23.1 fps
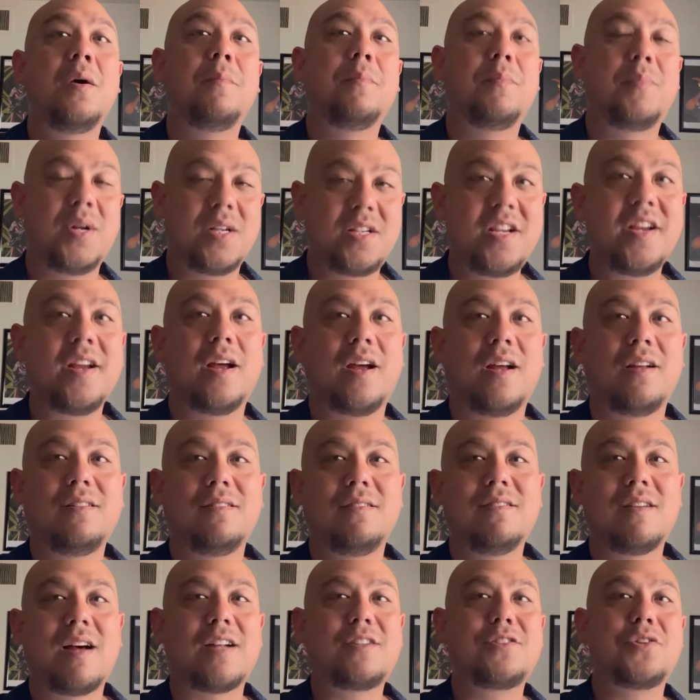But yeah,
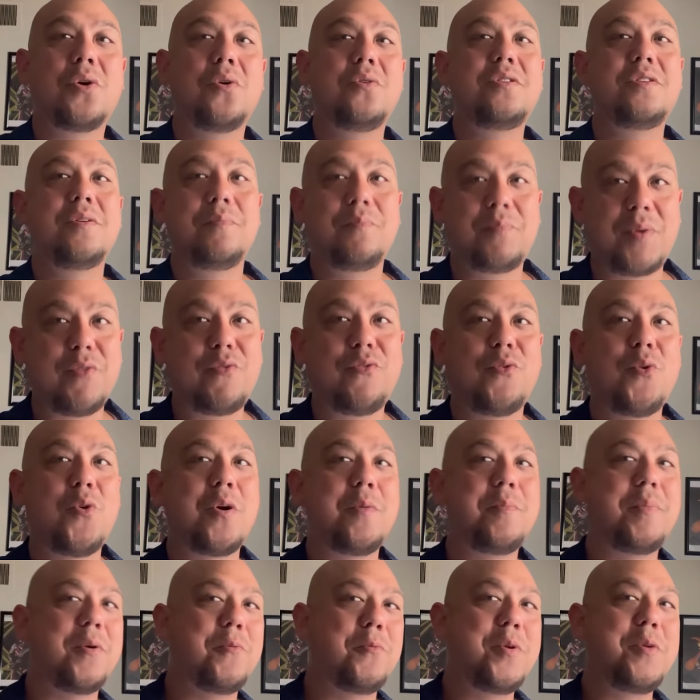I told you before,
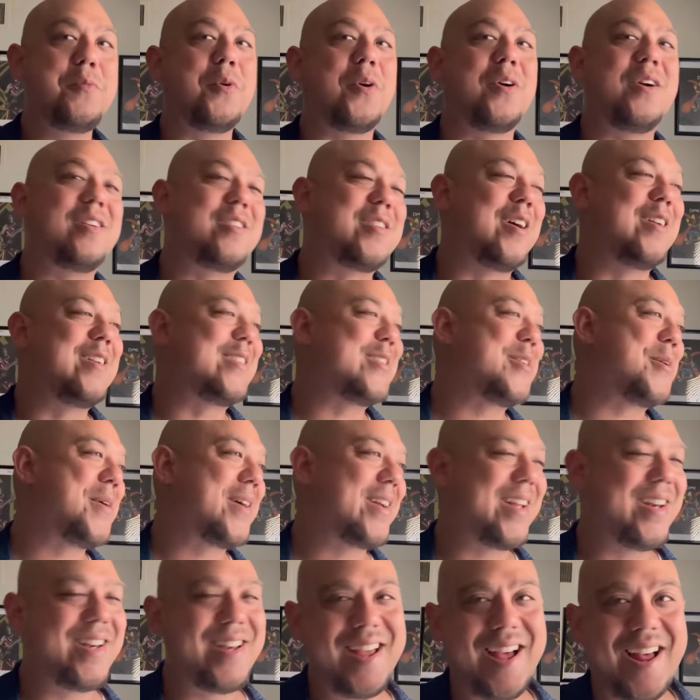but we weren't done
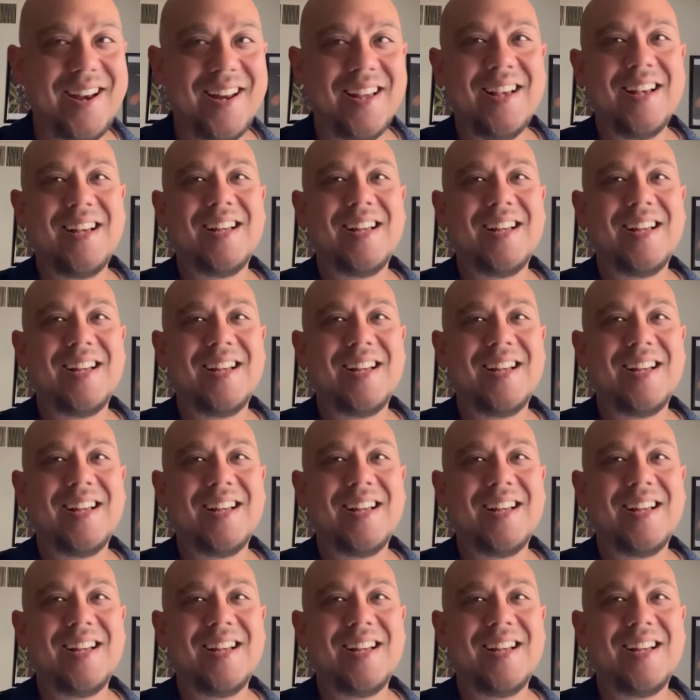talking yet.